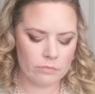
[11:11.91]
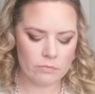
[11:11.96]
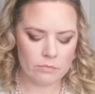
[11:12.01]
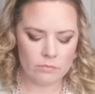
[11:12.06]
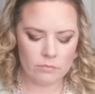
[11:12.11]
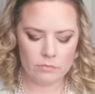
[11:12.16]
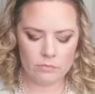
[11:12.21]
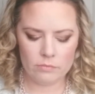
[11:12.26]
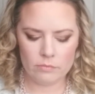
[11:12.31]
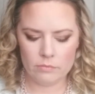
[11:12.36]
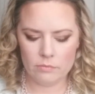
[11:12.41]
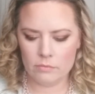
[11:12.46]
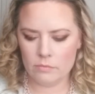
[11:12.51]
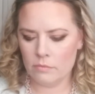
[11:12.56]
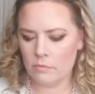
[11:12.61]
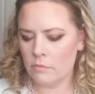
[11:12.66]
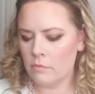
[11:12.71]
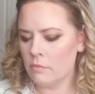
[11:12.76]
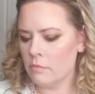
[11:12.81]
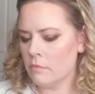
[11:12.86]
So
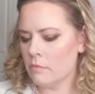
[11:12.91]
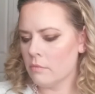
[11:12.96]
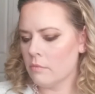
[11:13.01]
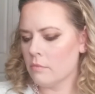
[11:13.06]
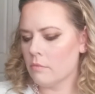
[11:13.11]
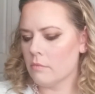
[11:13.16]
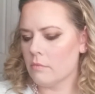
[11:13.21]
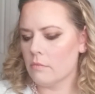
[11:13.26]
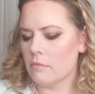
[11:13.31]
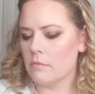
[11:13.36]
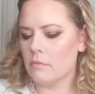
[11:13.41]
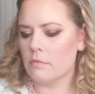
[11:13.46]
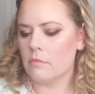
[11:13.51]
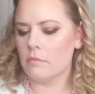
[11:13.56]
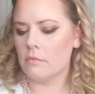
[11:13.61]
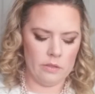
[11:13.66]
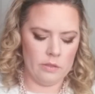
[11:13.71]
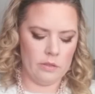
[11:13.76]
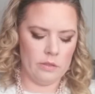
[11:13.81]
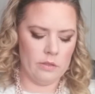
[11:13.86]
yay,
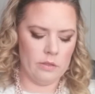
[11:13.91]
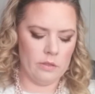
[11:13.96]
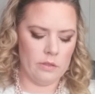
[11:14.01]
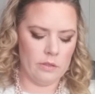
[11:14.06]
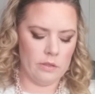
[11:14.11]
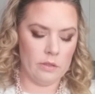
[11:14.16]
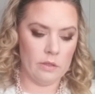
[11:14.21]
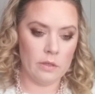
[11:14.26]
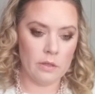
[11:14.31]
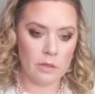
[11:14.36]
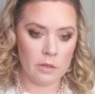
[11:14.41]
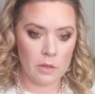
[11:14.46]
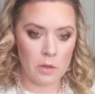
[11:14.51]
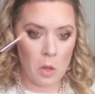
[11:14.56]
good job.